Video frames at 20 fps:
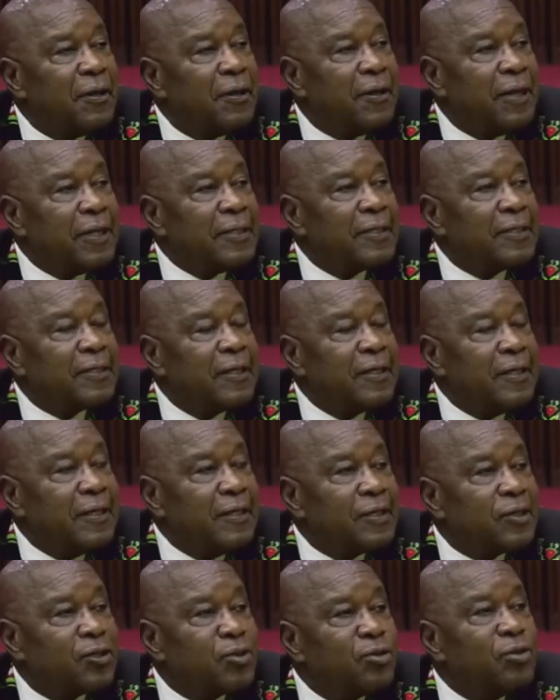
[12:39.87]
that
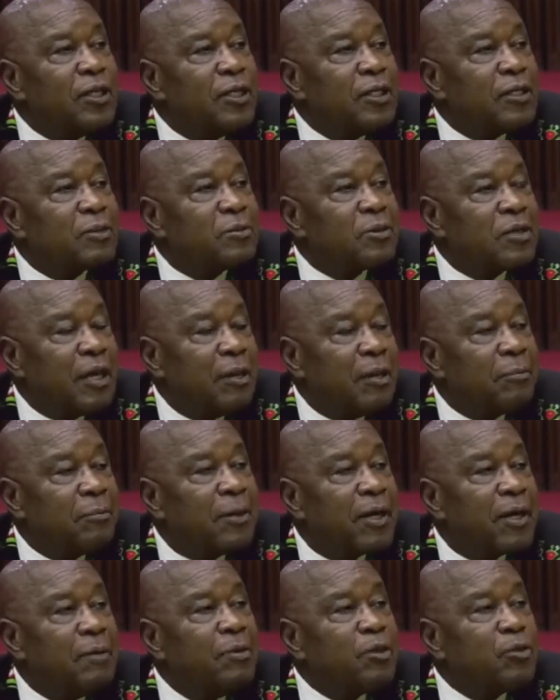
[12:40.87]
as soon as
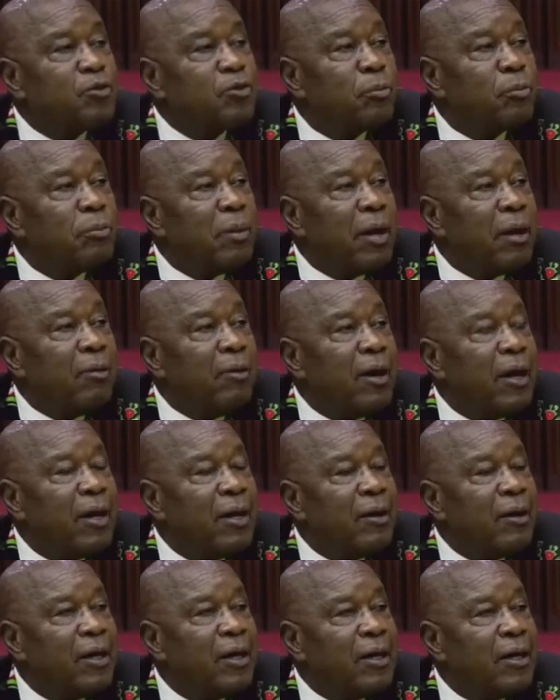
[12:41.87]
Trump came into power
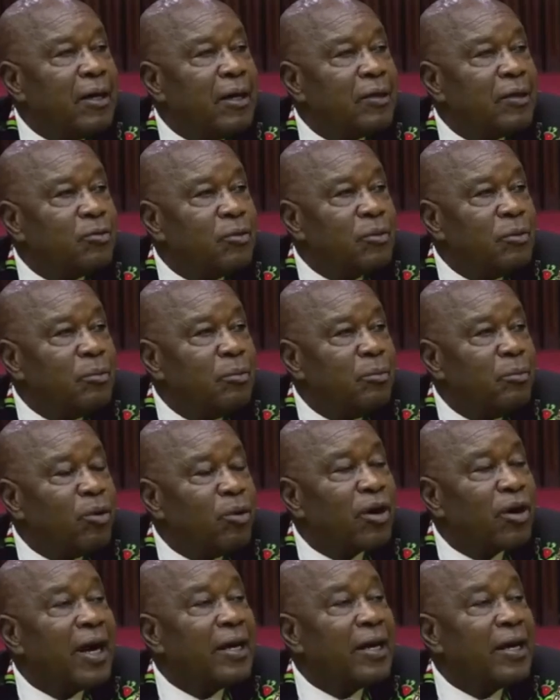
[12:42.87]
at
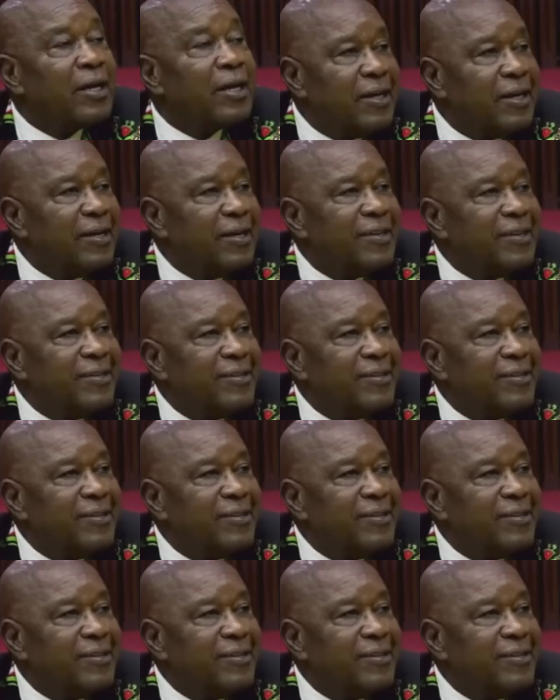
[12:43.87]
Mondlane,